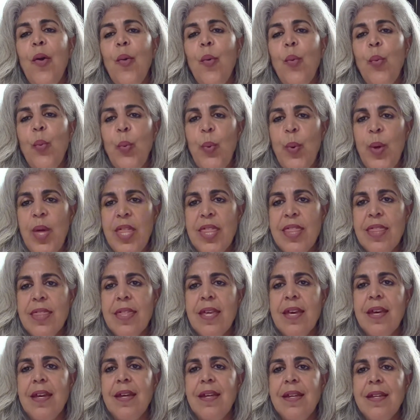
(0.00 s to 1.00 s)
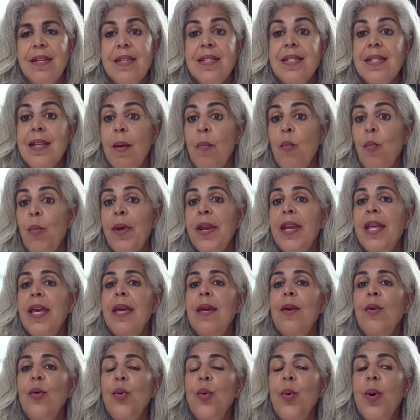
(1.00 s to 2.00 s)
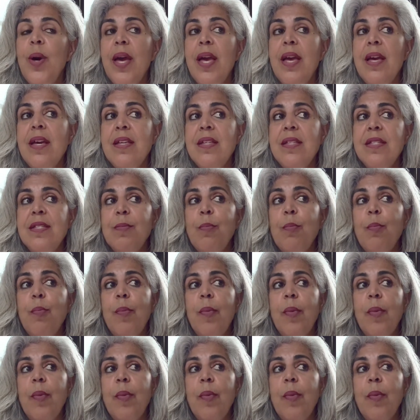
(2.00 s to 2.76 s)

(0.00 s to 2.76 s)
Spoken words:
with somebody who is